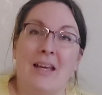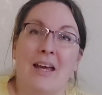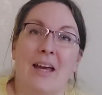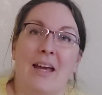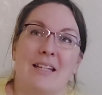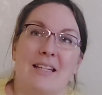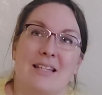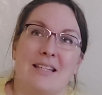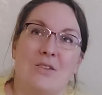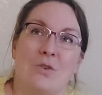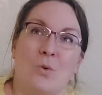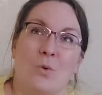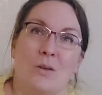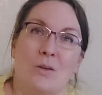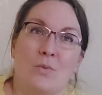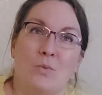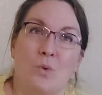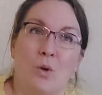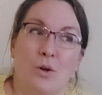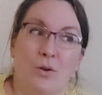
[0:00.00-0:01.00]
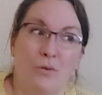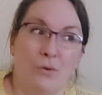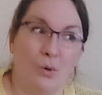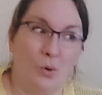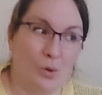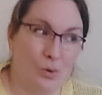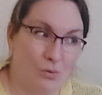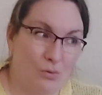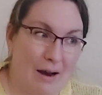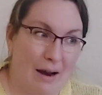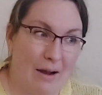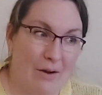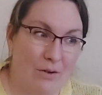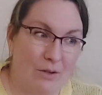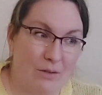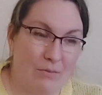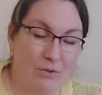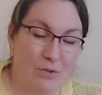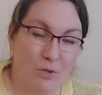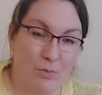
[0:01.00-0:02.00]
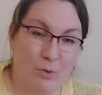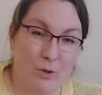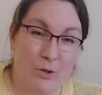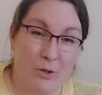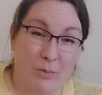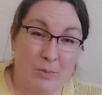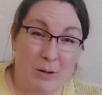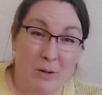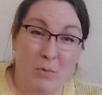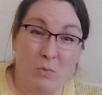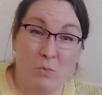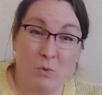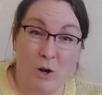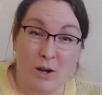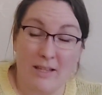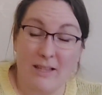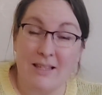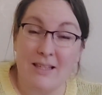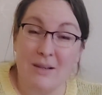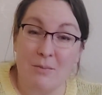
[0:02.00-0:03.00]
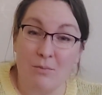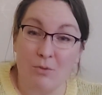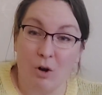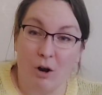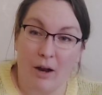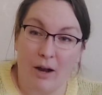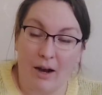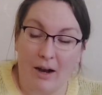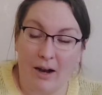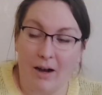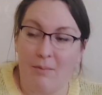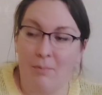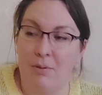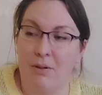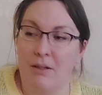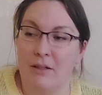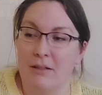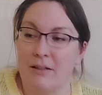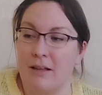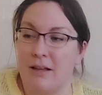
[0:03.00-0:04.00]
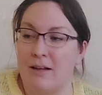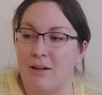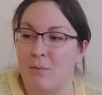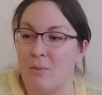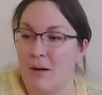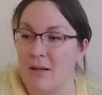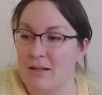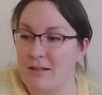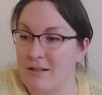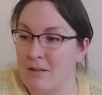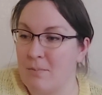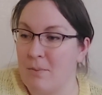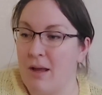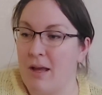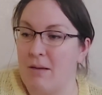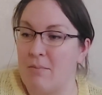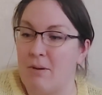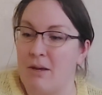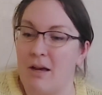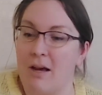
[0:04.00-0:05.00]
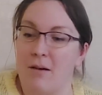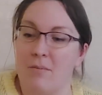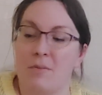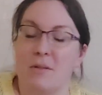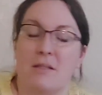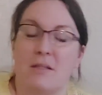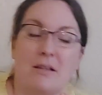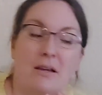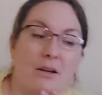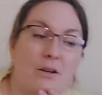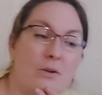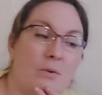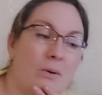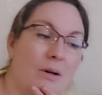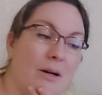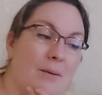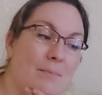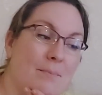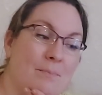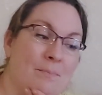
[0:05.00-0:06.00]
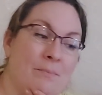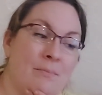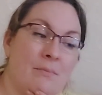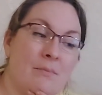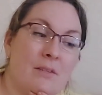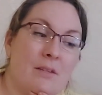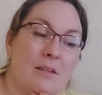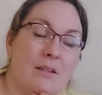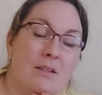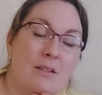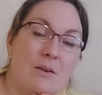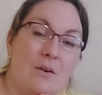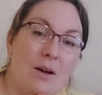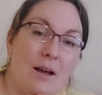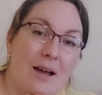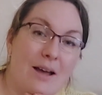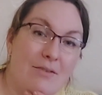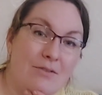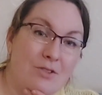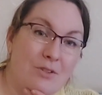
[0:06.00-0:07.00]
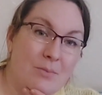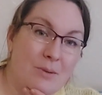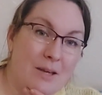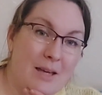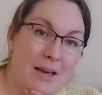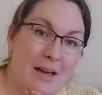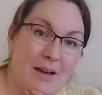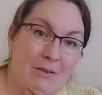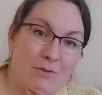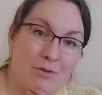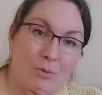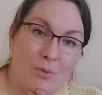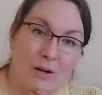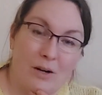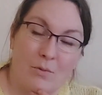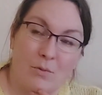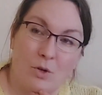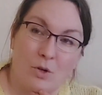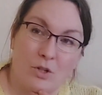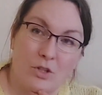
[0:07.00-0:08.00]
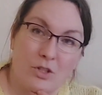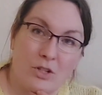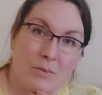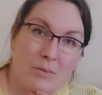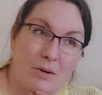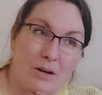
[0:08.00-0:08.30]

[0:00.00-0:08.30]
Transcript: He doesn't always woof or growl in response, but it winds him right up and it wakes the baby up. So so I have to be careful when I watch it.